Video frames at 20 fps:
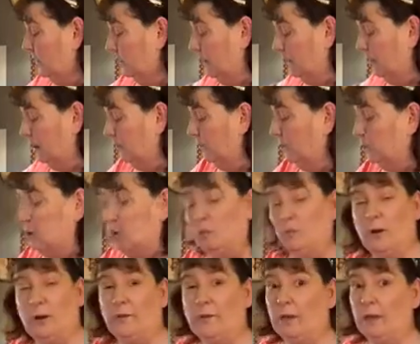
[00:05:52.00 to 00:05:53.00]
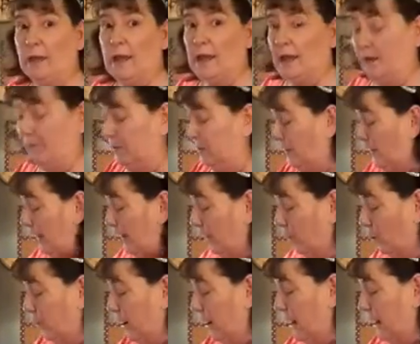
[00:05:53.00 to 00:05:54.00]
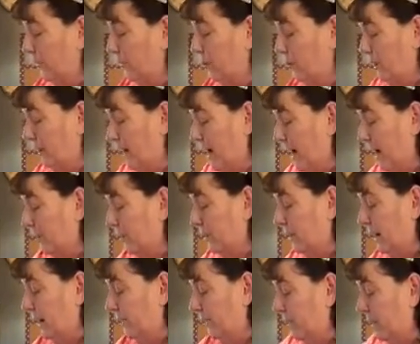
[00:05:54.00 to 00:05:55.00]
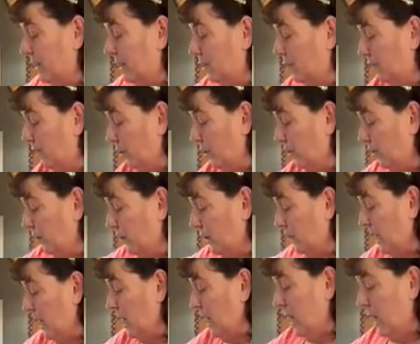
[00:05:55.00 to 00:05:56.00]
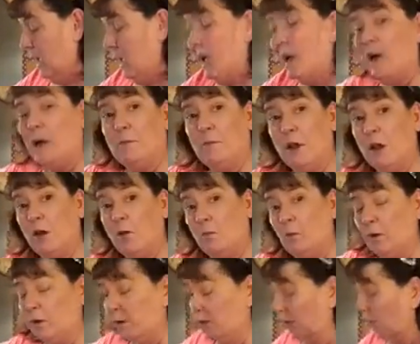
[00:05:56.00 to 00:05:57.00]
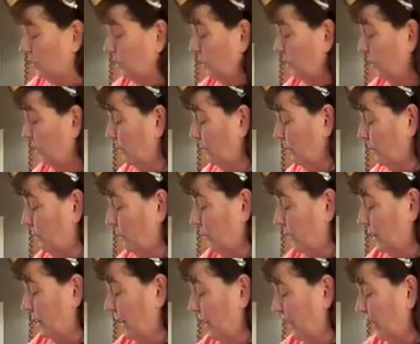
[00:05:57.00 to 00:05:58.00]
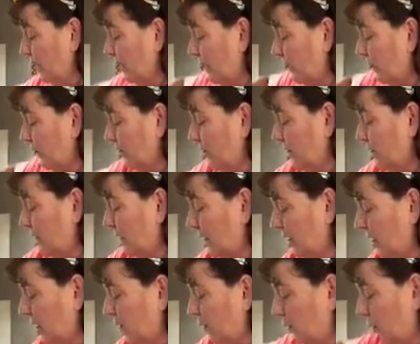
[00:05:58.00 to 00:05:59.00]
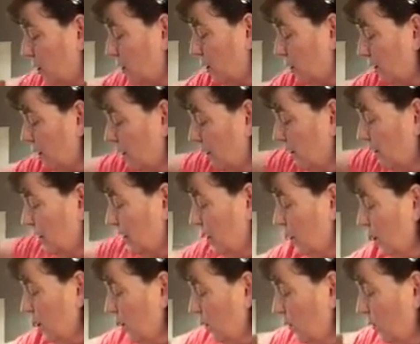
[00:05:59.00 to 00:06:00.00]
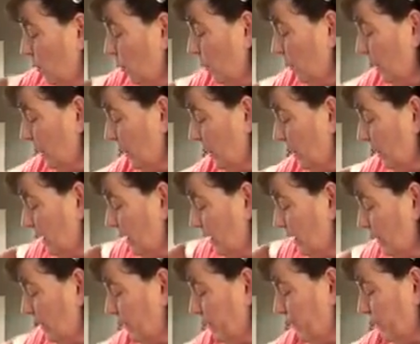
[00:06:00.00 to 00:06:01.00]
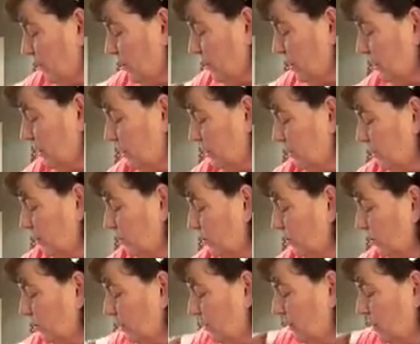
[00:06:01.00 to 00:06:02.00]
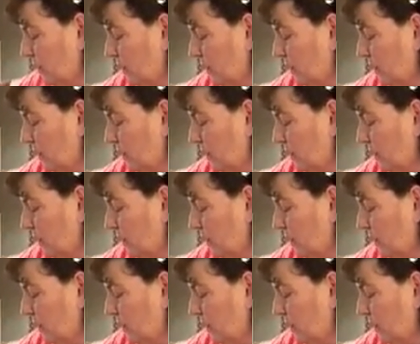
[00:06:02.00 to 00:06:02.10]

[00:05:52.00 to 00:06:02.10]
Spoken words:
Some people swear that they have to have Kraft or they have to have Best Foods. I'm not one of those people. I think there's nothing wrong with just good old